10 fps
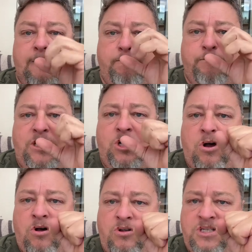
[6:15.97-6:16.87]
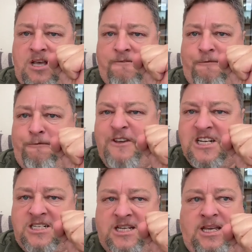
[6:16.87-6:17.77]
because the
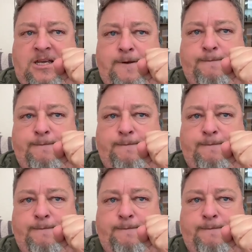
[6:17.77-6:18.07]
affinity